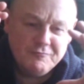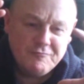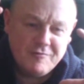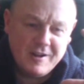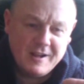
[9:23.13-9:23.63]

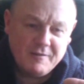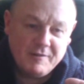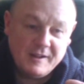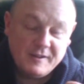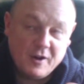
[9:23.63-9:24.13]
really,
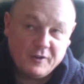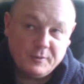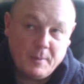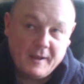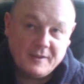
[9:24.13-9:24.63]
really dark
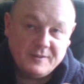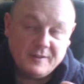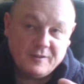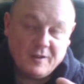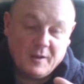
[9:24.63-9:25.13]
space, and
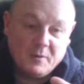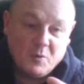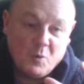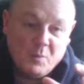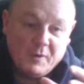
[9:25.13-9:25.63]
it's like
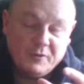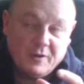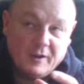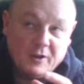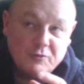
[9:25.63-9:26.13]
almost
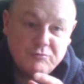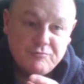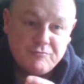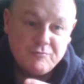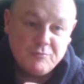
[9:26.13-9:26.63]
like
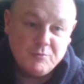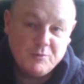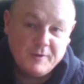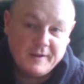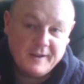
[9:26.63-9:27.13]

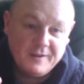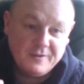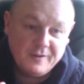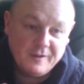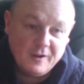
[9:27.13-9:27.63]
crawling
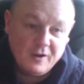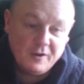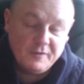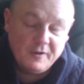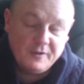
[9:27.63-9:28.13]
into the
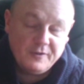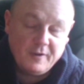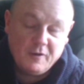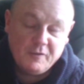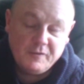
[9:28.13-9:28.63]
earth
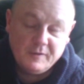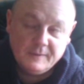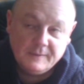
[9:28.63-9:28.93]
herself.